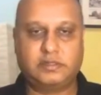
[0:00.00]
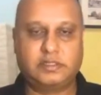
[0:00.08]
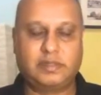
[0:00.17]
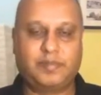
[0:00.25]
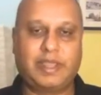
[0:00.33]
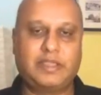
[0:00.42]

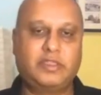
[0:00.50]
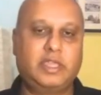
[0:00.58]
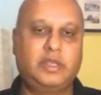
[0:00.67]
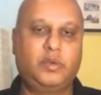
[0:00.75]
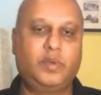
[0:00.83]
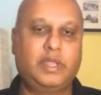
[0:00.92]
supply
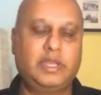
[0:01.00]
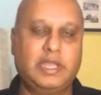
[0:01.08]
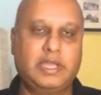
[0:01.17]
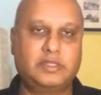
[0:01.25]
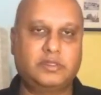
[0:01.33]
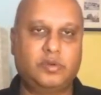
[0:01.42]
chain
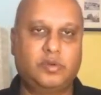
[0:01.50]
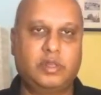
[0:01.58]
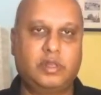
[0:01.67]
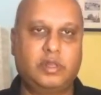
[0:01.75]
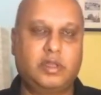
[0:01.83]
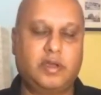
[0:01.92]
twin, as
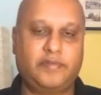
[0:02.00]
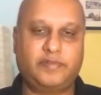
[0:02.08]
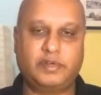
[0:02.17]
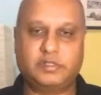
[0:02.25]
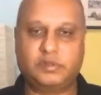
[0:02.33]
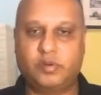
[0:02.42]
Google
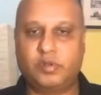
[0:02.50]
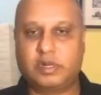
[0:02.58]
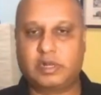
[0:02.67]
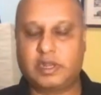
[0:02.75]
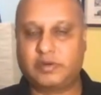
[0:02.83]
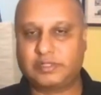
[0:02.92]
offers
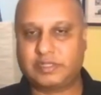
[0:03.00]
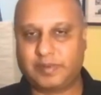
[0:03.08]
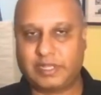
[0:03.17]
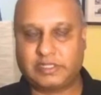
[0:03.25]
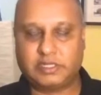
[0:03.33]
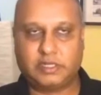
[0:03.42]
Google Cloud
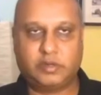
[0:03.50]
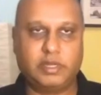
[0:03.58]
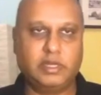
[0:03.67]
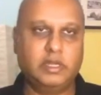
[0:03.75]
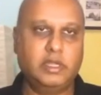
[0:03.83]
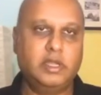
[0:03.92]
Supply Chain Twin,